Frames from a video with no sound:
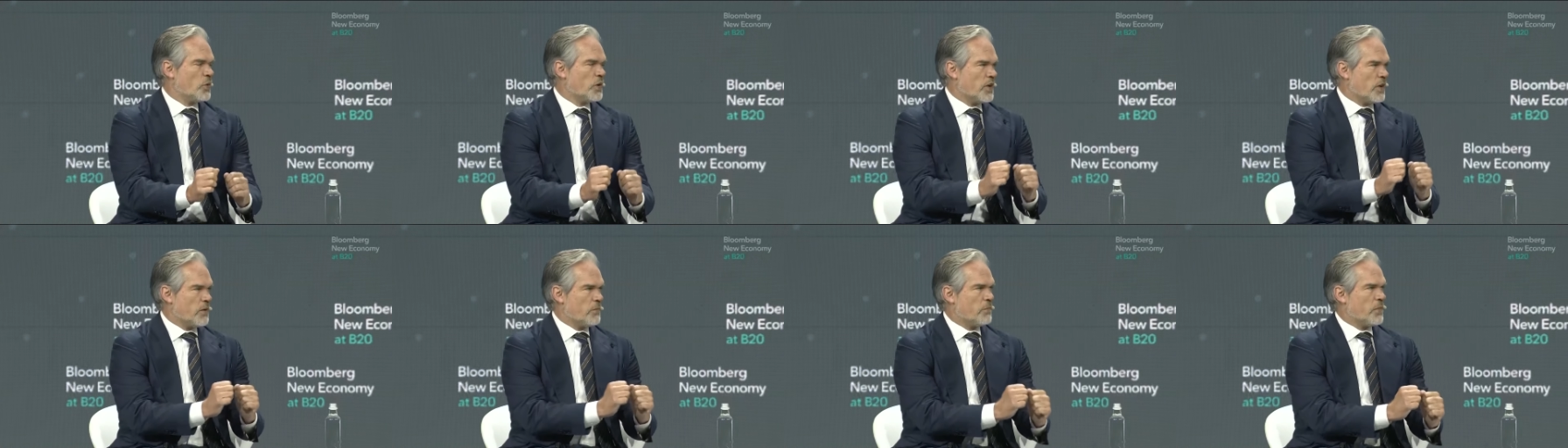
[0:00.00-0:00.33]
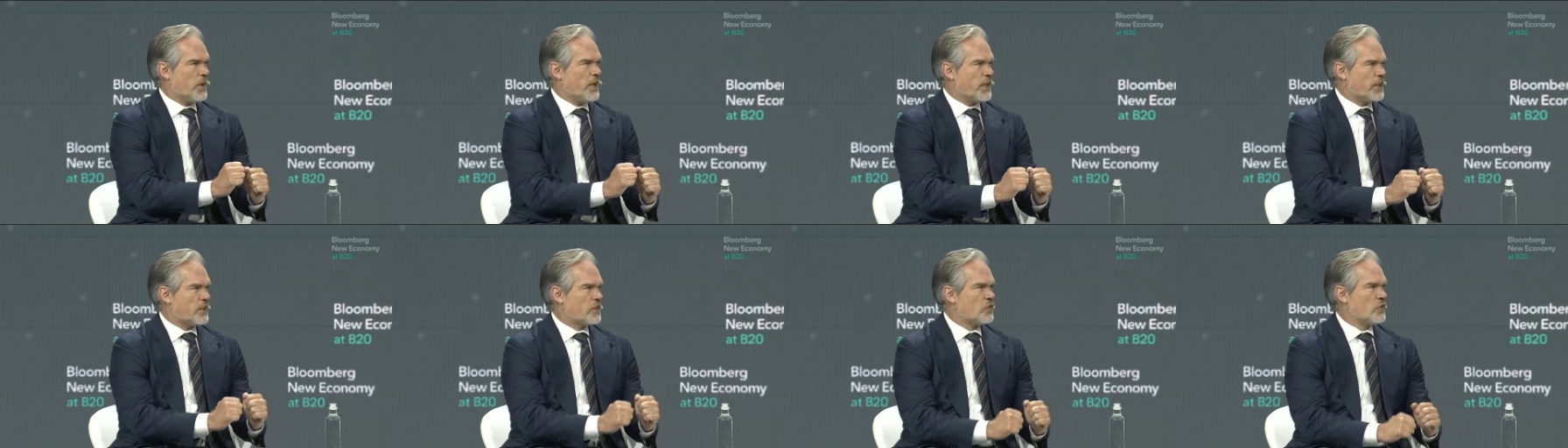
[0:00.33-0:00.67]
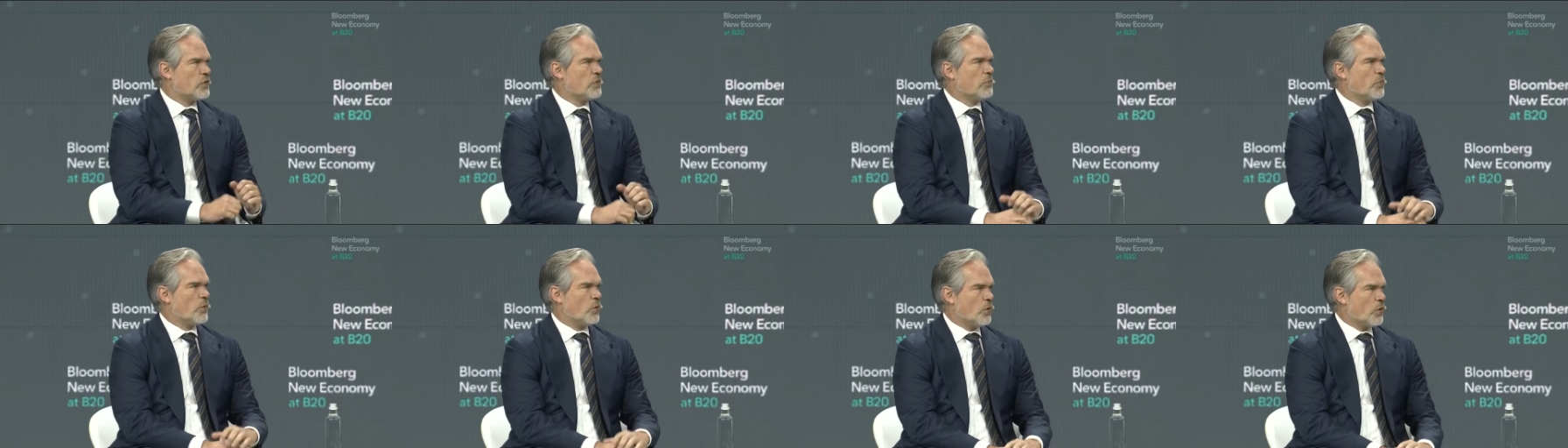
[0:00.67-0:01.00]
are back to
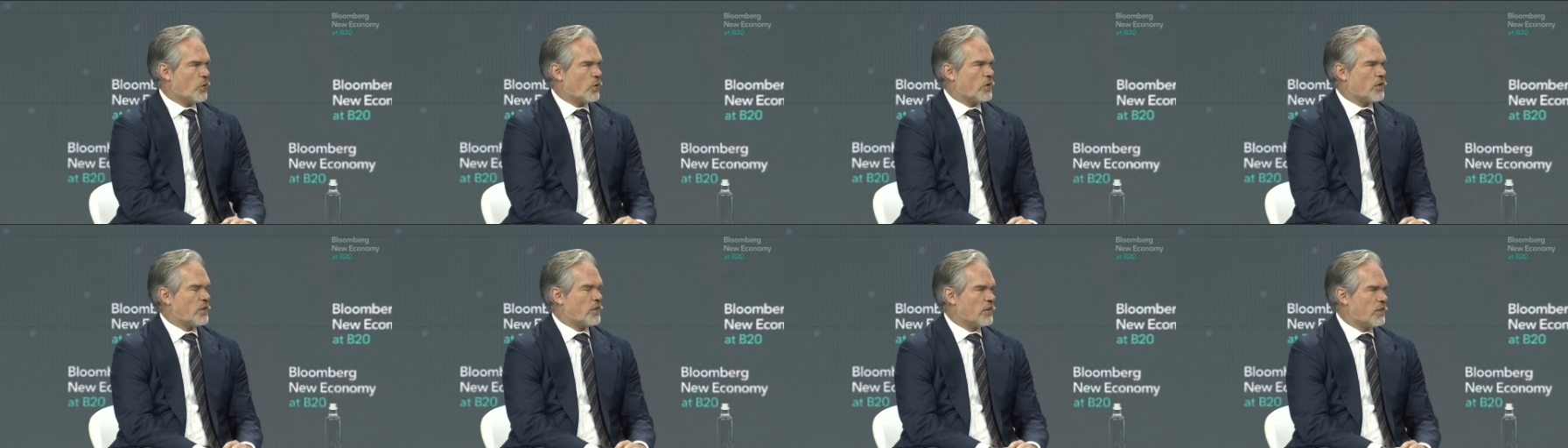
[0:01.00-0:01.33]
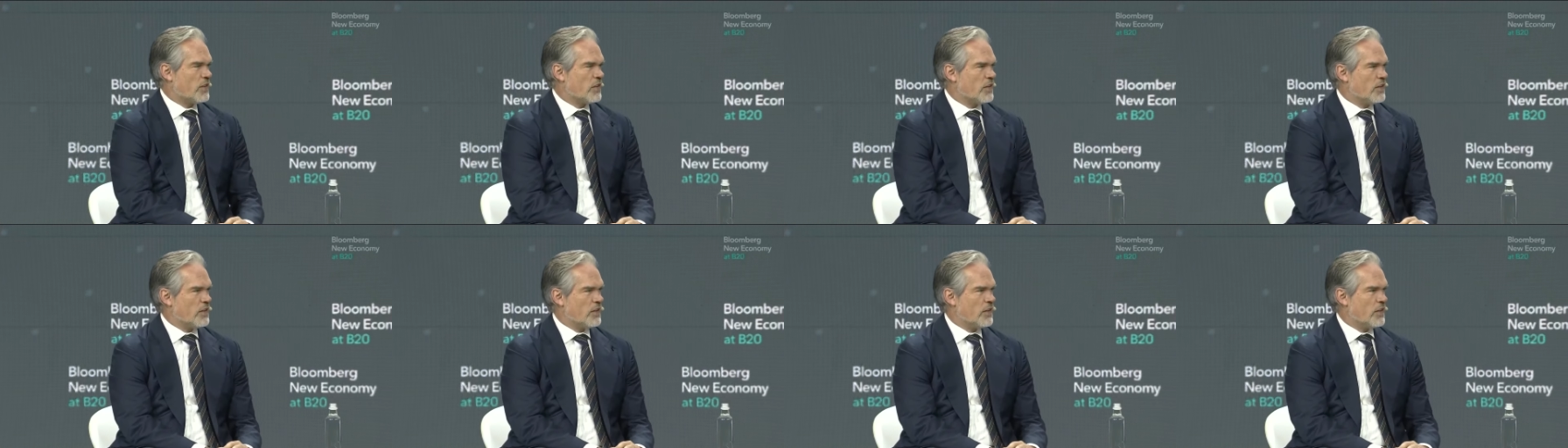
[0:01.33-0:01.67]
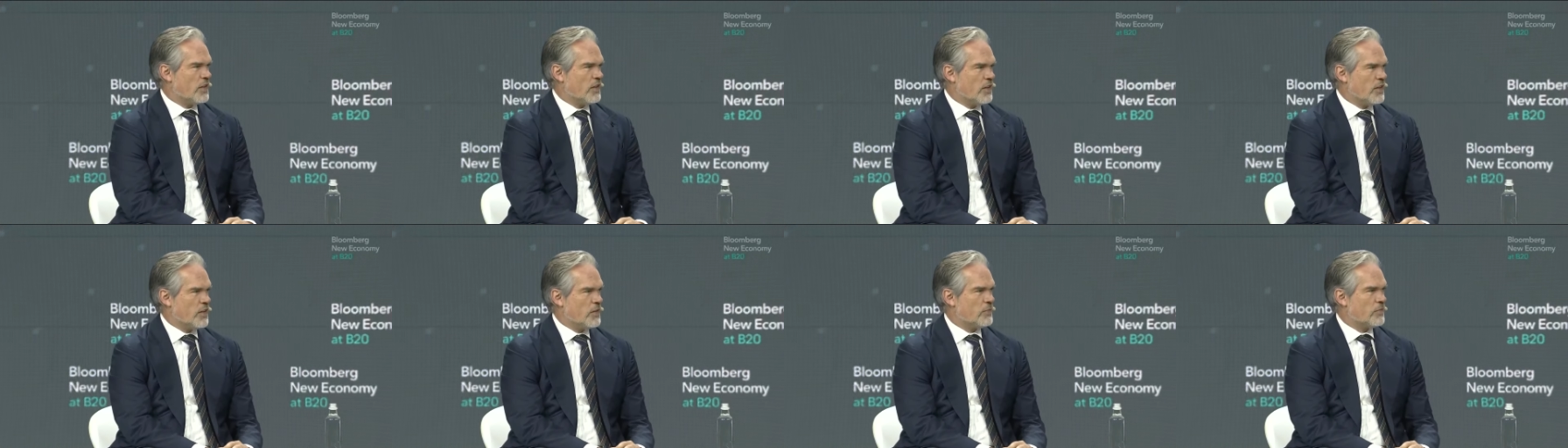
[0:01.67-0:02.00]
more
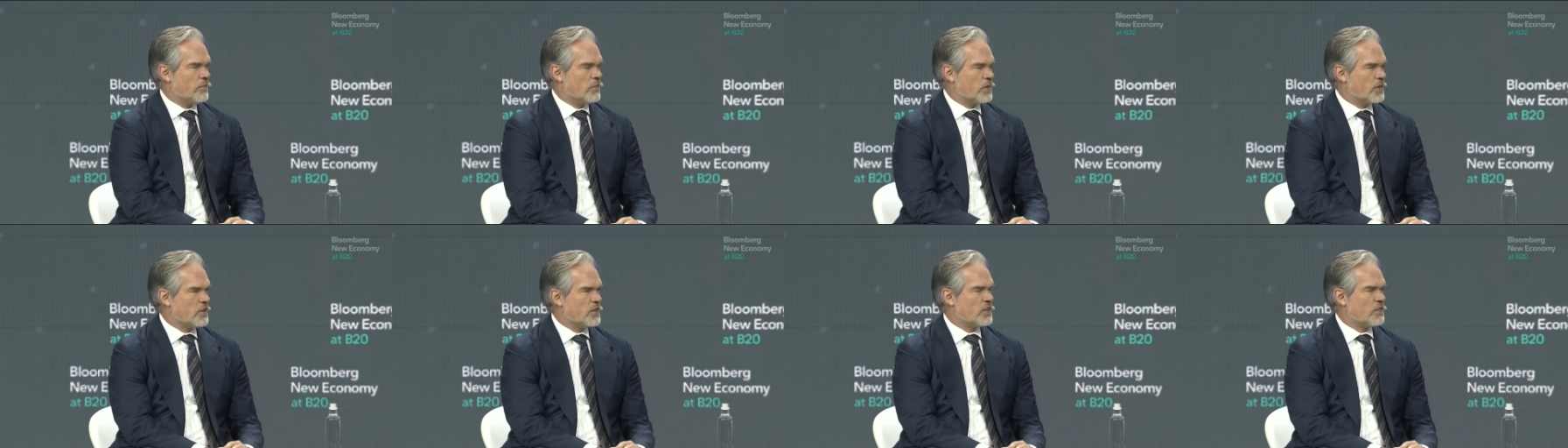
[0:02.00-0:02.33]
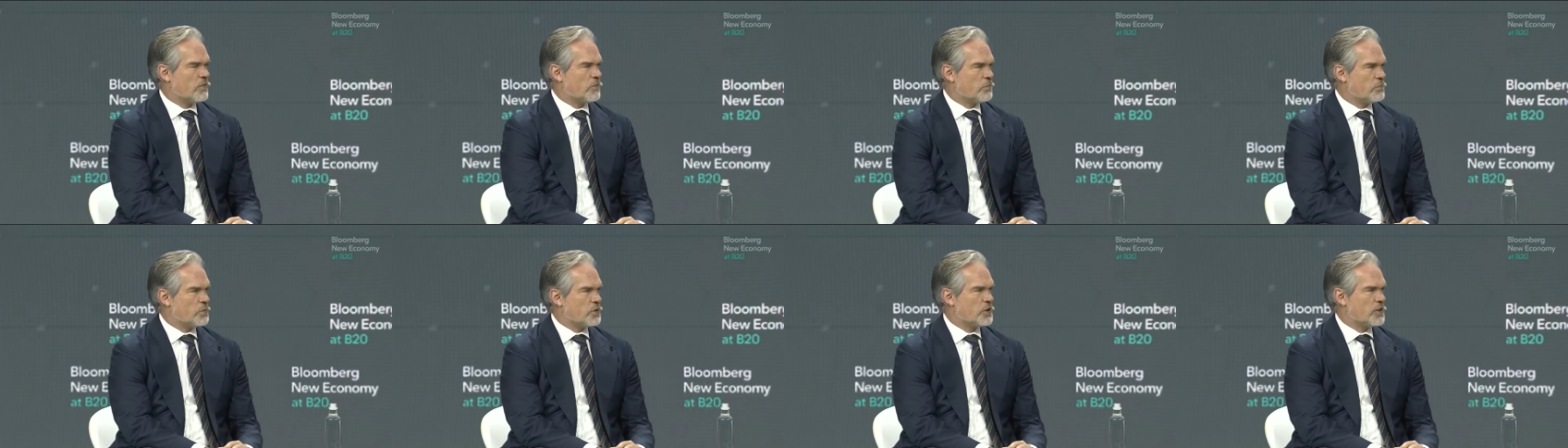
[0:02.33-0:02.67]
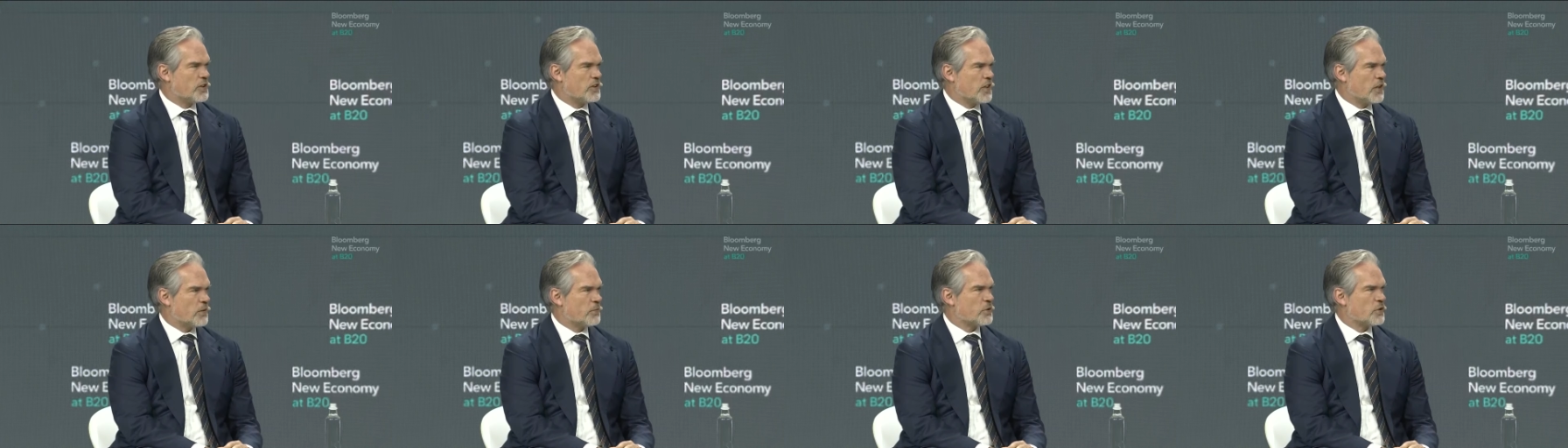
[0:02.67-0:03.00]

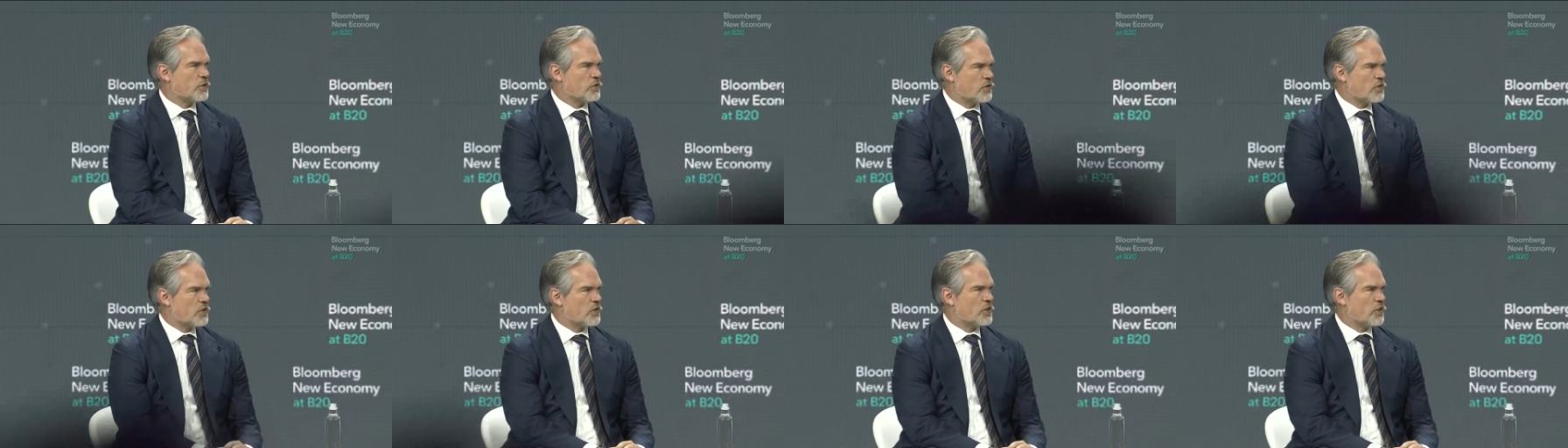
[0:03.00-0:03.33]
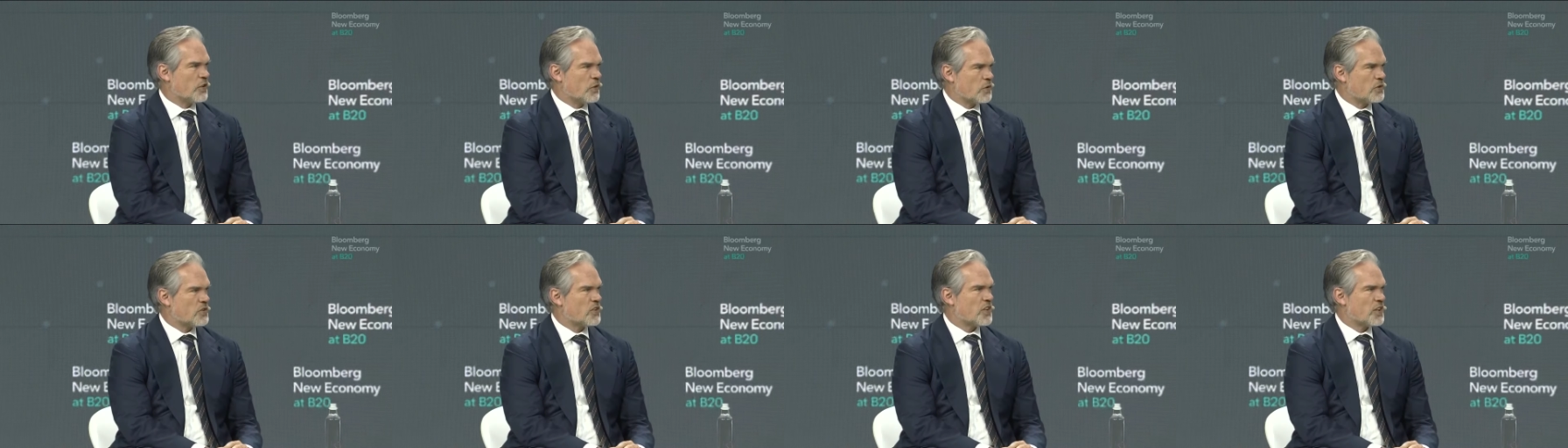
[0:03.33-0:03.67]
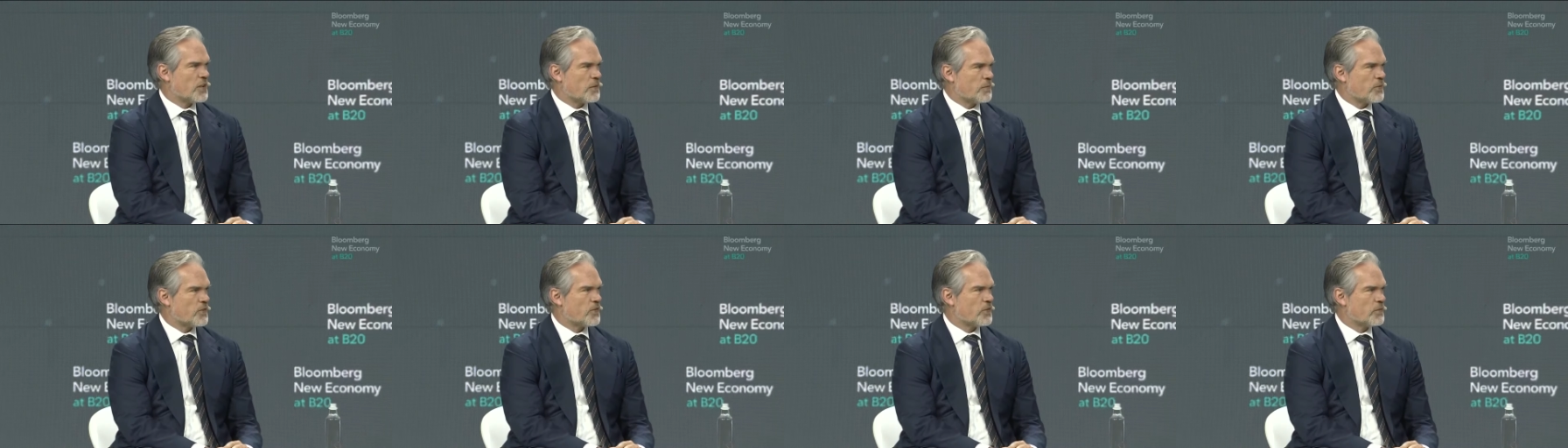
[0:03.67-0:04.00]
pre-WTO
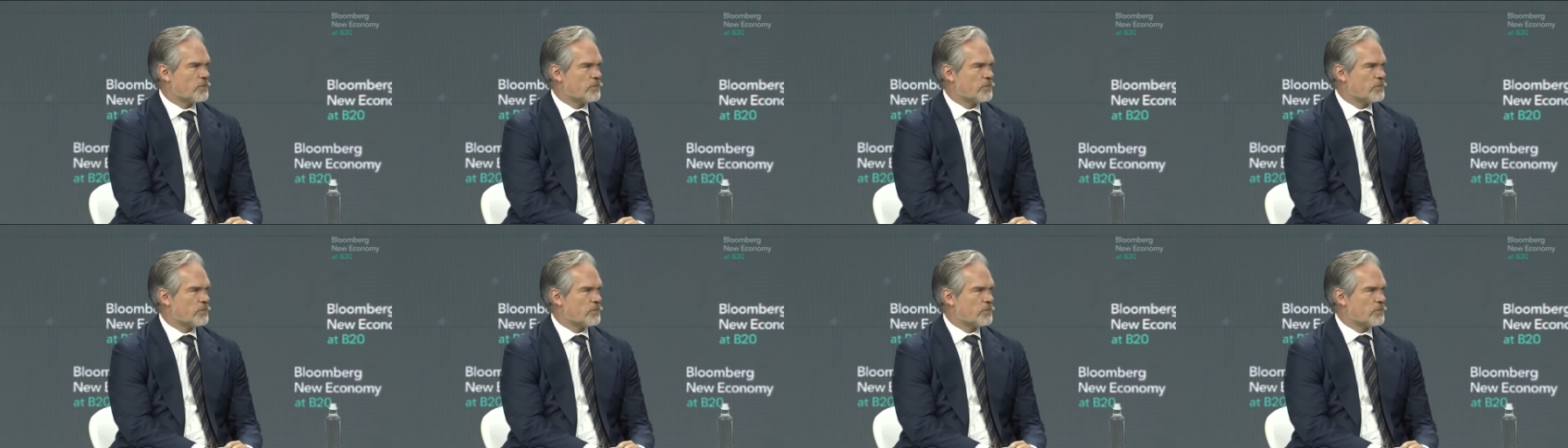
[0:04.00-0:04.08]
times.